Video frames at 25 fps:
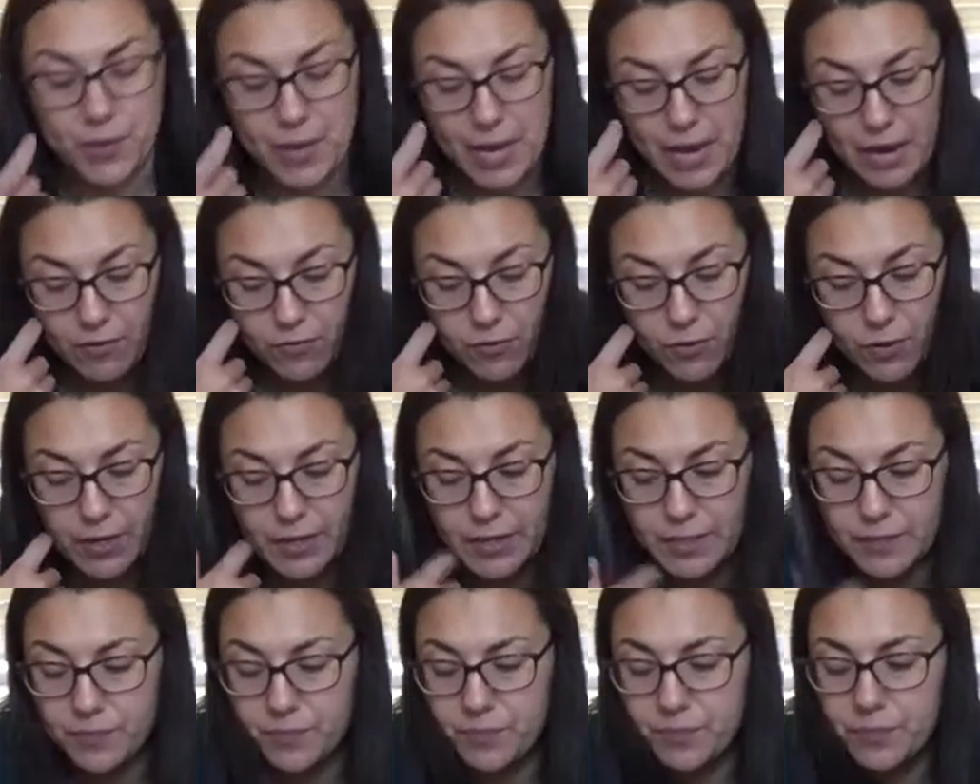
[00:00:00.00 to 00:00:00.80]
you have
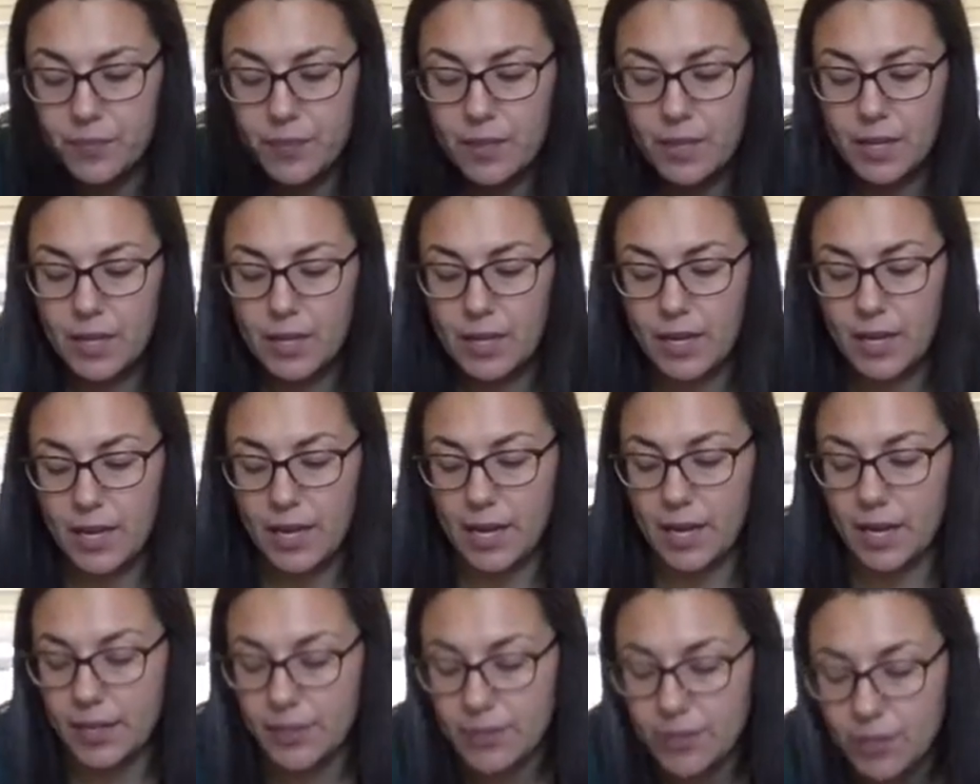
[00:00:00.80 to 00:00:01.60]
one.
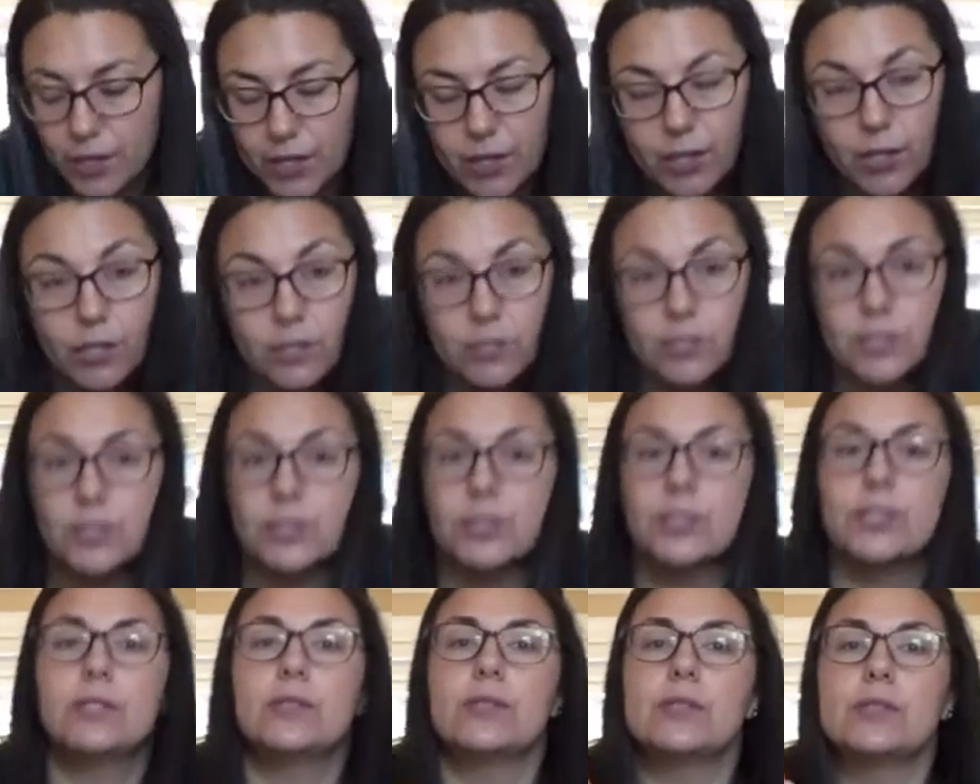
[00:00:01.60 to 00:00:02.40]
Uh, you can also
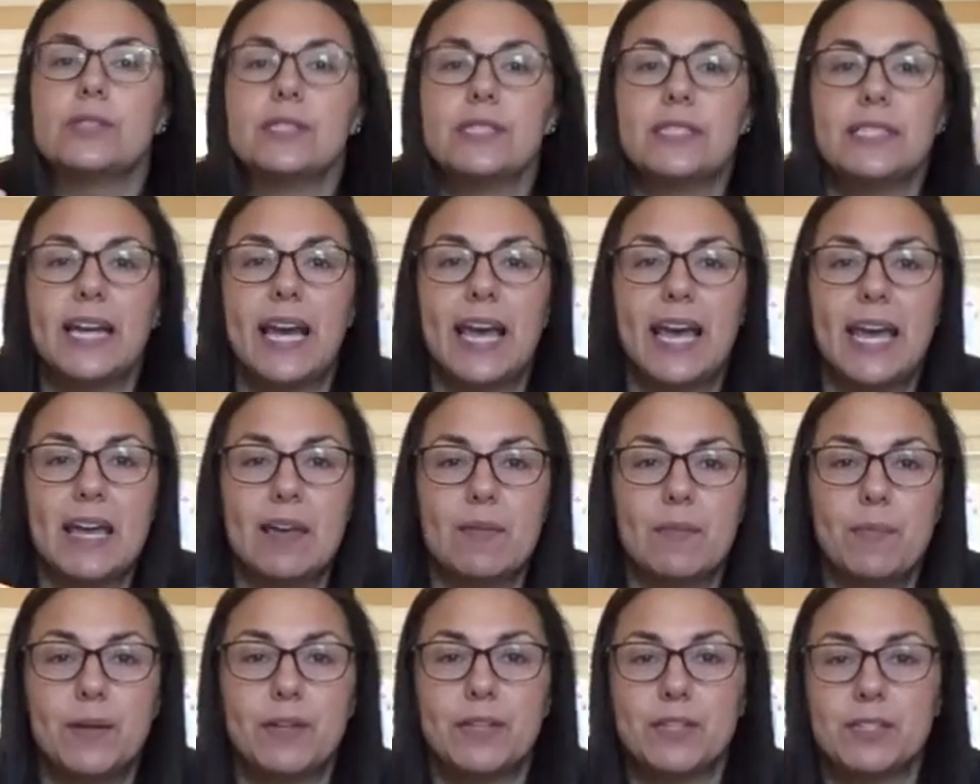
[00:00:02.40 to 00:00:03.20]
use
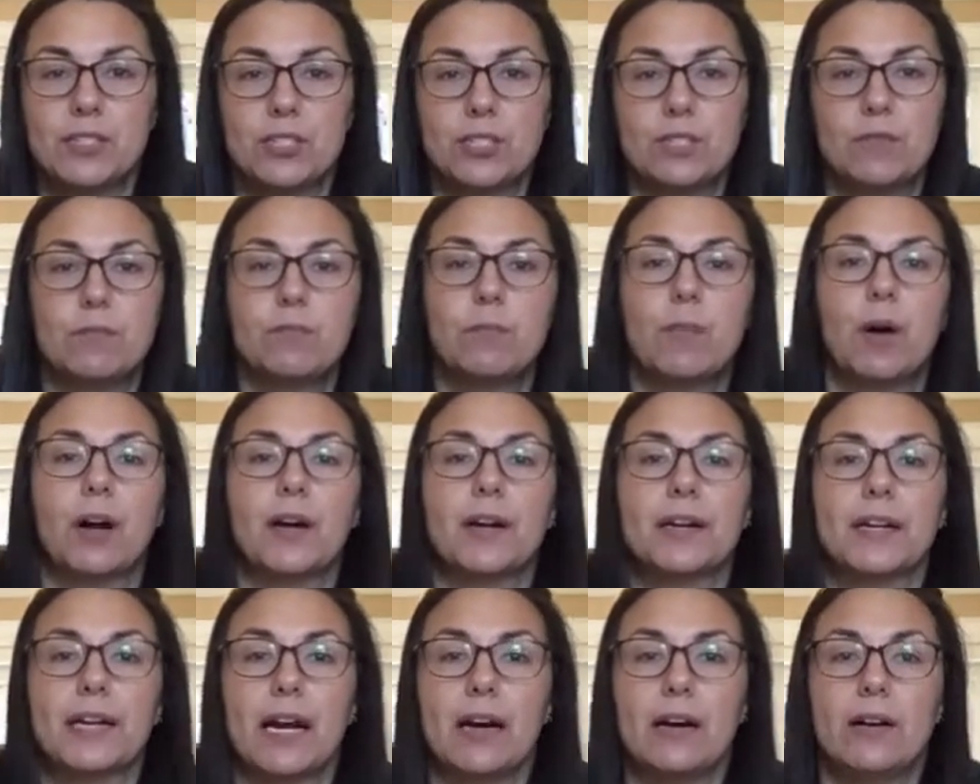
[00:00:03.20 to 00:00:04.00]
tape and just
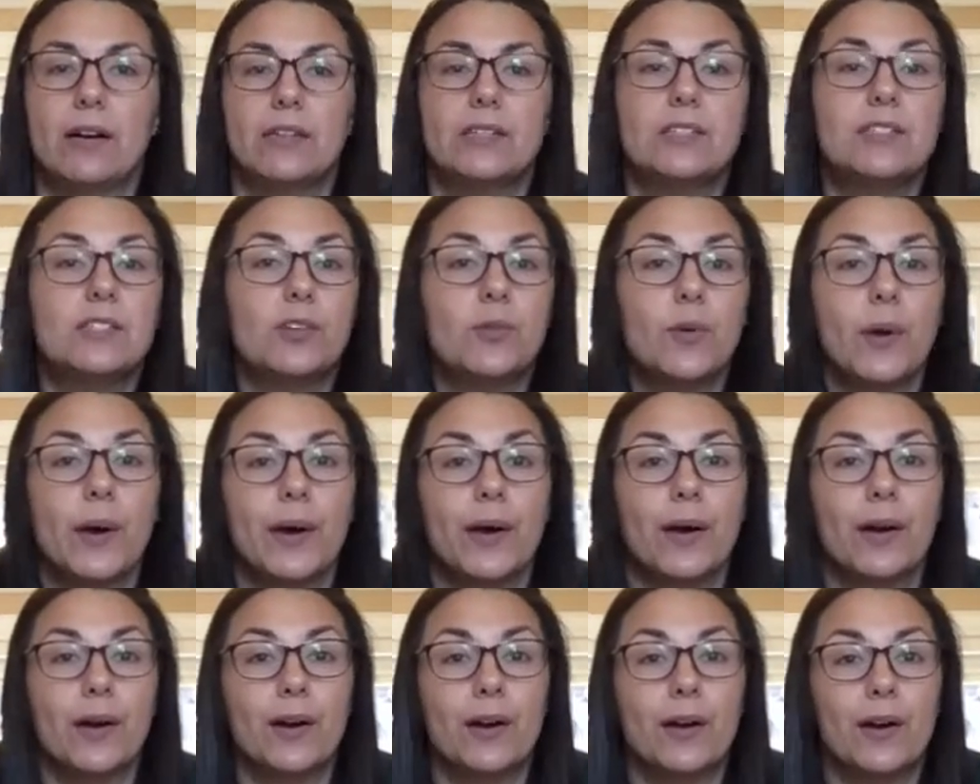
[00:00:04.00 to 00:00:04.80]
mark out a
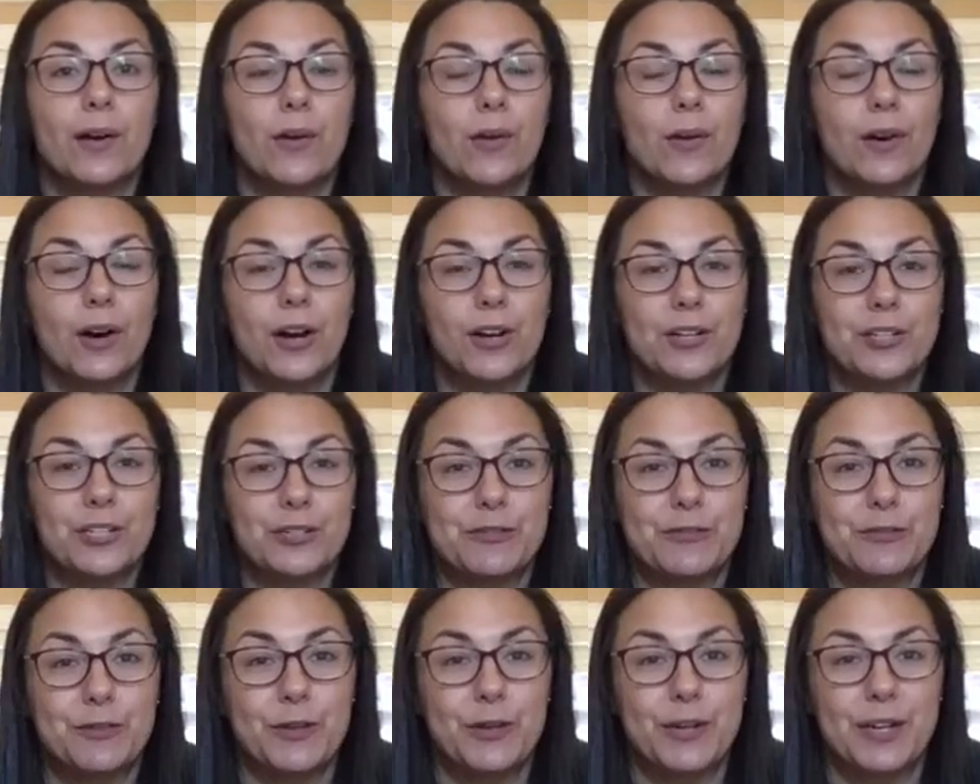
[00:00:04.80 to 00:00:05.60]
square on your
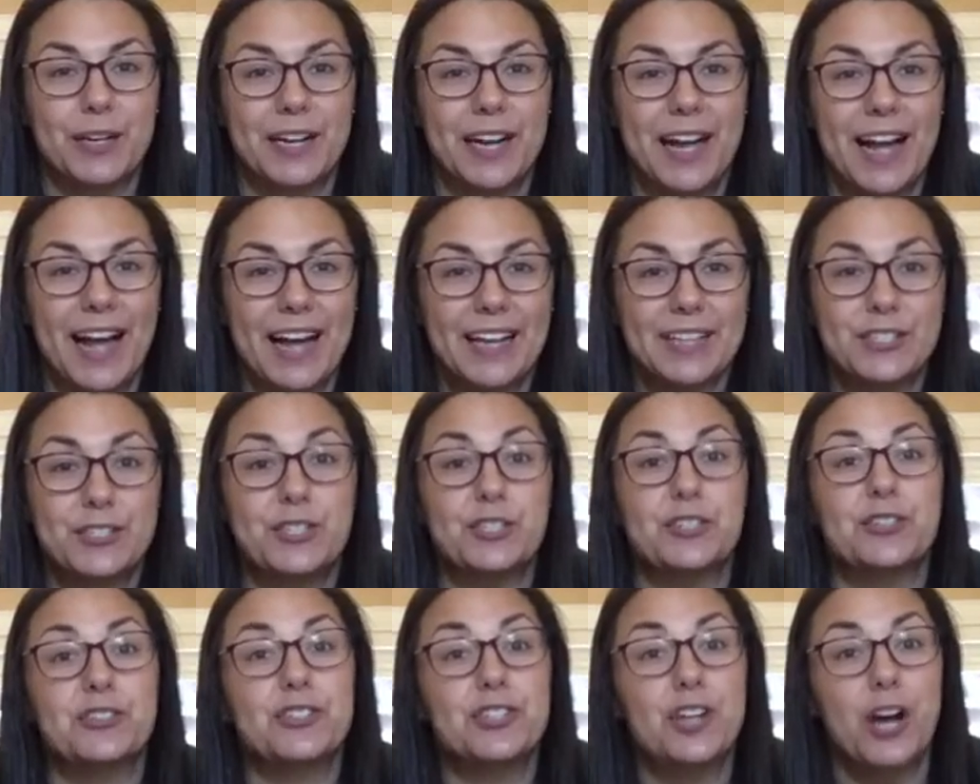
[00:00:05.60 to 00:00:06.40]
floor as
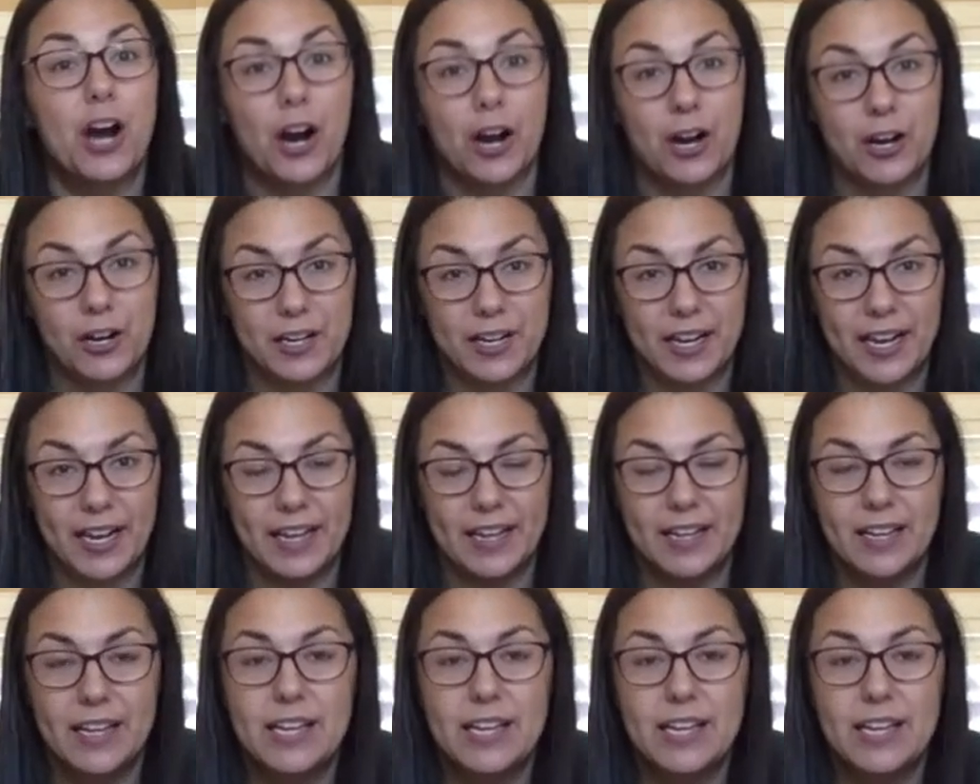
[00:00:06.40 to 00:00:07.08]
your target.